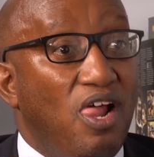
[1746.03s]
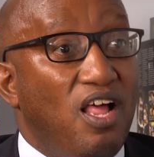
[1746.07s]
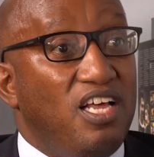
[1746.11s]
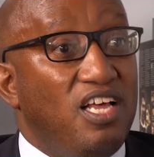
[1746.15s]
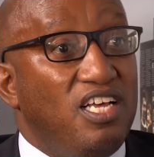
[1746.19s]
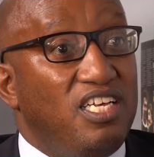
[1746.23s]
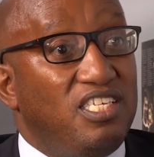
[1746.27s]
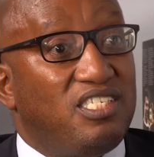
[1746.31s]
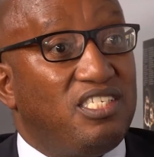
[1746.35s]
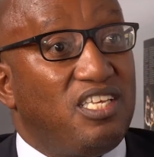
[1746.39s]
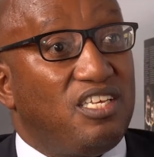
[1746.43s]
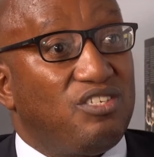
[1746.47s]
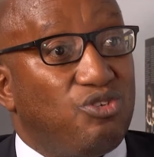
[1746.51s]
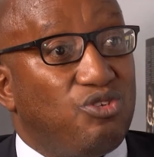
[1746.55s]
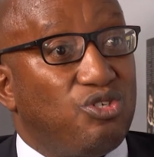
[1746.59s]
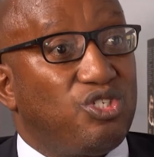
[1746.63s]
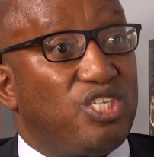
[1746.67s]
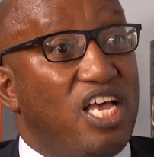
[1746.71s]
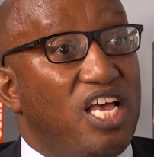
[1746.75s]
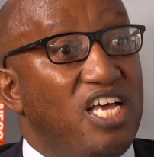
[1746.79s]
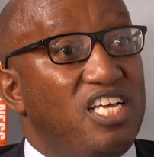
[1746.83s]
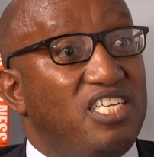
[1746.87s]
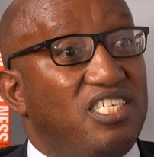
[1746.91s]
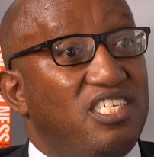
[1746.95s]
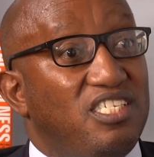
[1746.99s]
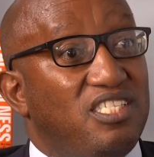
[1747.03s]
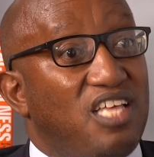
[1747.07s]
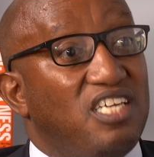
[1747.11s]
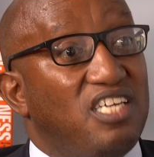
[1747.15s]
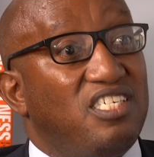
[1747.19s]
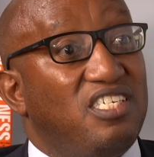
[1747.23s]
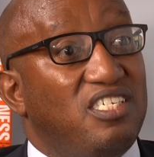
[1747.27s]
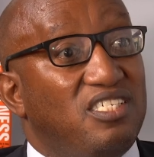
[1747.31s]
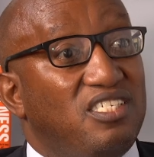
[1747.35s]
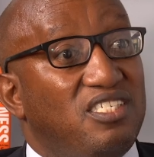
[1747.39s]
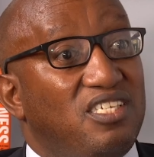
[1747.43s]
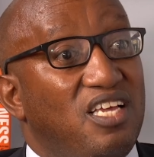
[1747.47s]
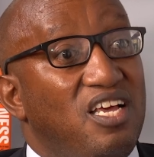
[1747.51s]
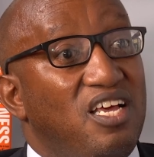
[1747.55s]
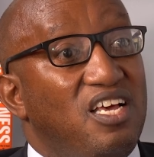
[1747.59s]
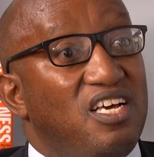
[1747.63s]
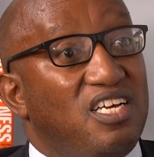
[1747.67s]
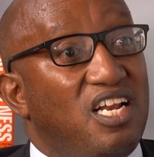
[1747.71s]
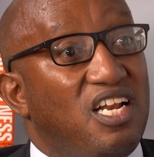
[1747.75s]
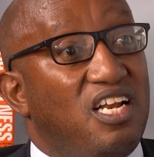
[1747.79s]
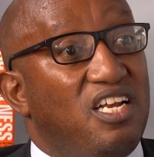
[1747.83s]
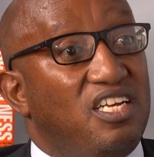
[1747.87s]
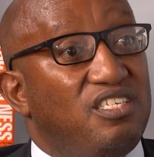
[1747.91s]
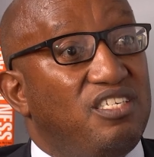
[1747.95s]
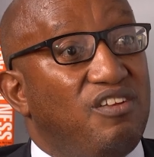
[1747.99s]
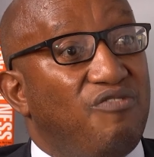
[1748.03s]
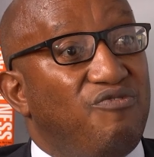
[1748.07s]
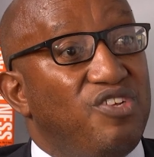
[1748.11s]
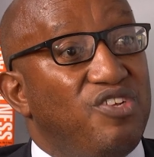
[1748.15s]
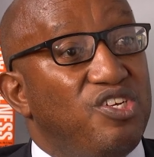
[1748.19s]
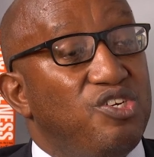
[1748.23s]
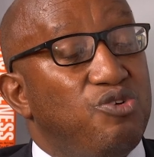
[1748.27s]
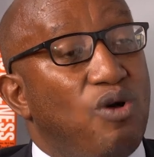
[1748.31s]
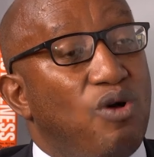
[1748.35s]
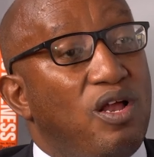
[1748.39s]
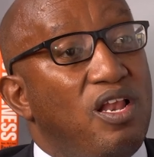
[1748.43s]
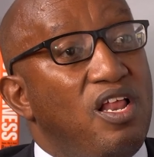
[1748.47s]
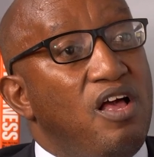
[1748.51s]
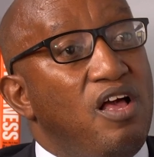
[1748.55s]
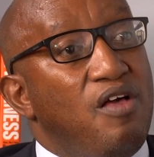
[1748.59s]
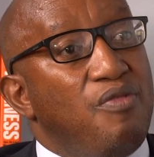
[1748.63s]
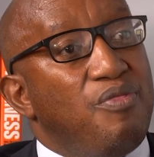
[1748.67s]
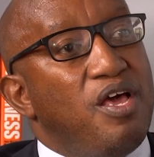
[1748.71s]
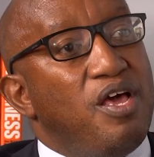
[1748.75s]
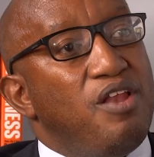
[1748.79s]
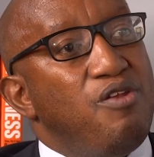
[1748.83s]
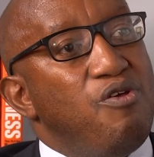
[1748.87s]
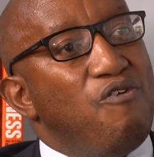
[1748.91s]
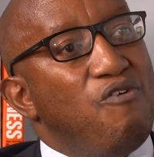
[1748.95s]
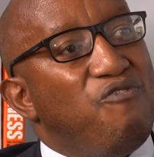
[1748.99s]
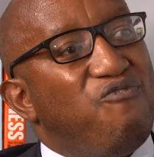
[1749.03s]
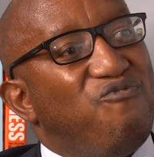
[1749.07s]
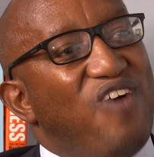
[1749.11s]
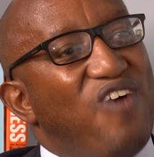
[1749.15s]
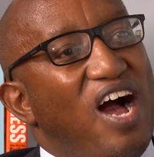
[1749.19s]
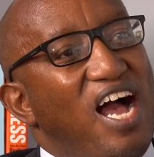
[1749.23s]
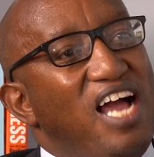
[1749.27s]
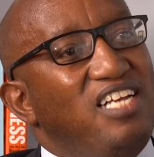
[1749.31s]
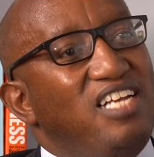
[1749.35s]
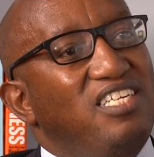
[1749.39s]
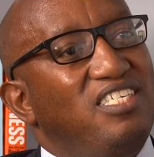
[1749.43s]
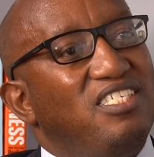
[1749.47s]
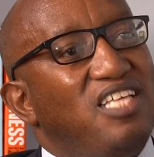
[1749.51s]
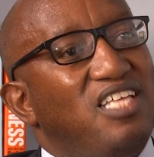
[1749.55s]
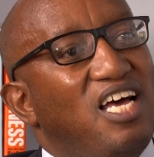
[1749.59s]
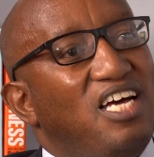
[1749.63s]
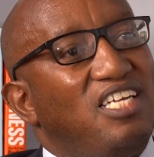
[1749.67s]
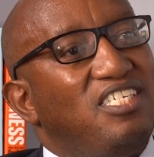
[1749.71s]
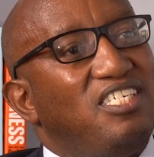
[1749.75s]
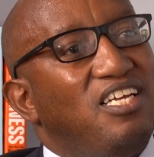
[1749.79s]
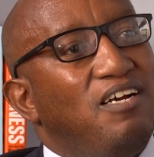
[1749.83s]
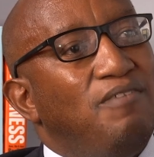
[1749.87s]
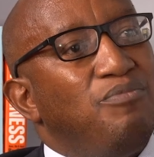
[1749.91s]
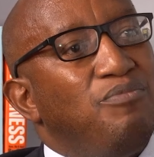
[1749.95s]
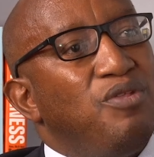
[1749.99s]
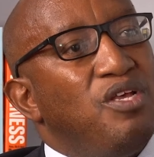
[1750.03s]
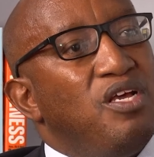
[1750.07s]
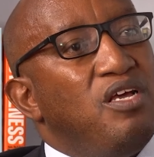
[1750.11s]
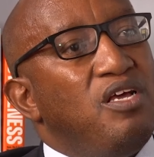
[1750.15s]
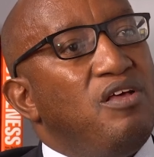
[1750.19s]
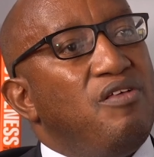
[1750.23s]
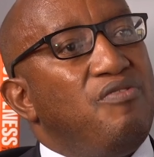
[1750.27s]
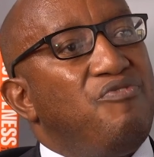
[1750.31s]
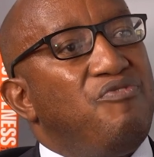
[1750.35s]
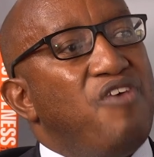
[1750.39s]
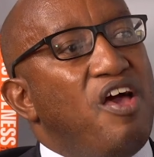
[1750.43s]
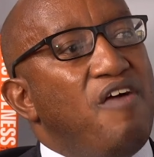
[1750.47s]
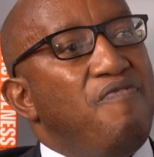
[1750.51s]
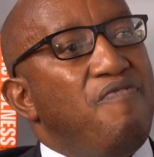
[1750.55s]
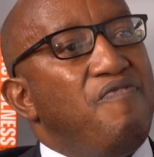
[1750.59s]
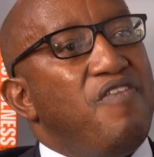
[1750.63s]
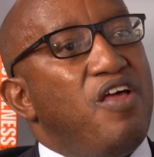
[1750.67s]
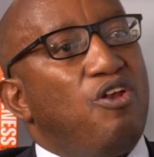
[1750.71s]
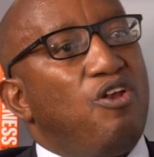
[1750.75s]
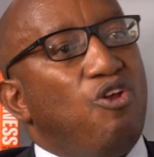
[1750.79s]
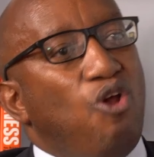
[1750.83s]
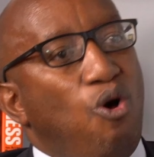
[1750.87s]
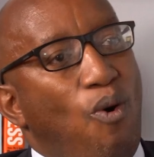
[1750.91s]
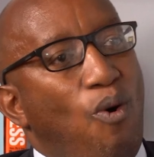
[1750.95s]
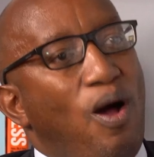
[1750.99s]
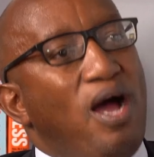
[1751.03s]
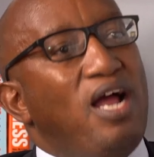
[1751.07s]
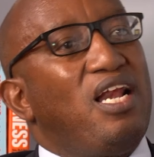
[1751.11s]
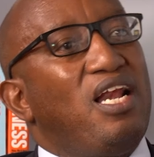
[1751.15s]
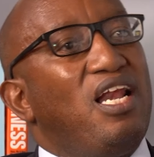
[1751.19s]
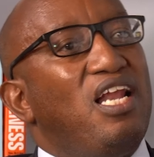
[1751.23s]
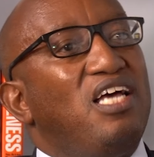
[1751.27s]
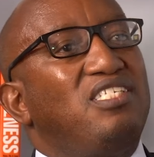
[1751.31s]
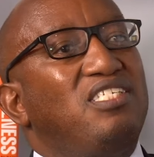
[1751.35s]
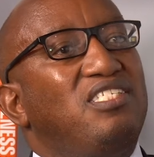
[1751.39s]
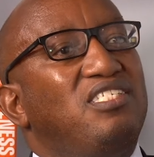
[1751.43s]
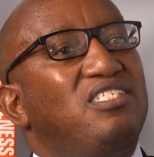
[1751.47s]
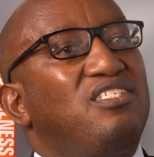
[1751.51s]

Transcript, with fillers: it's a society that is relatively equal, then you find that then the lower classes,